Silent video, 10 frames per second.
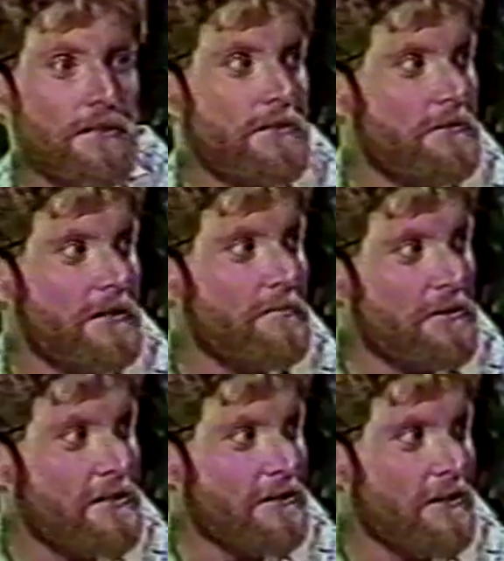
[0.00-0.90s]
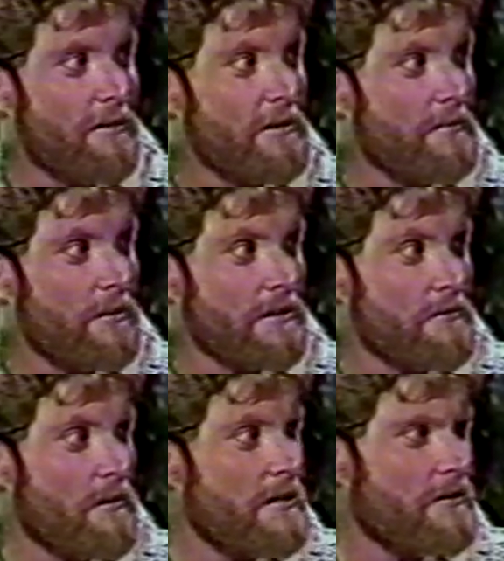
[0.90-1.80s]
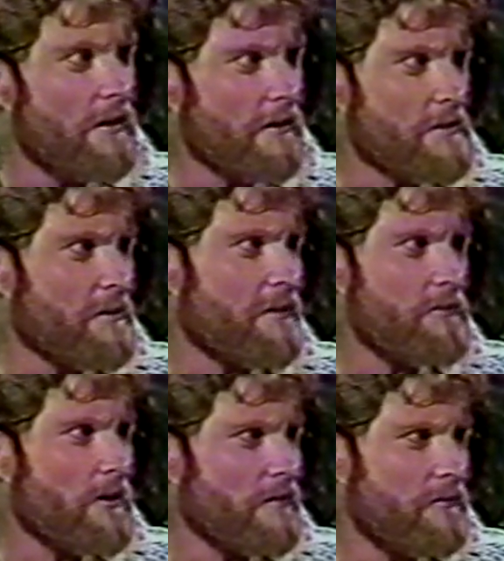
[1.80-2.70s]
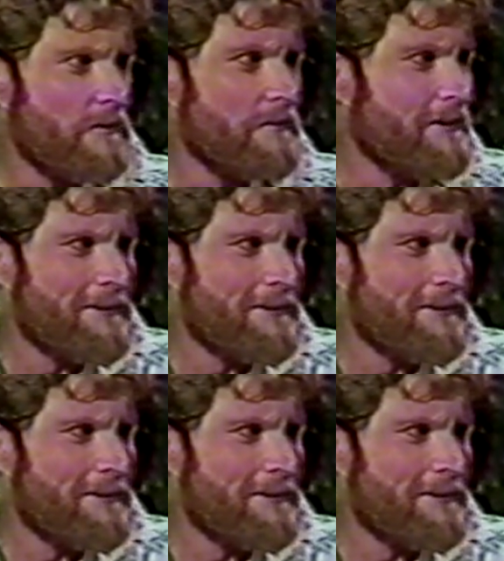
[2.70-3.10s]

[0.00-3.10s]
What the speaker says: into a motel lobby and bought $22 worth of junk food.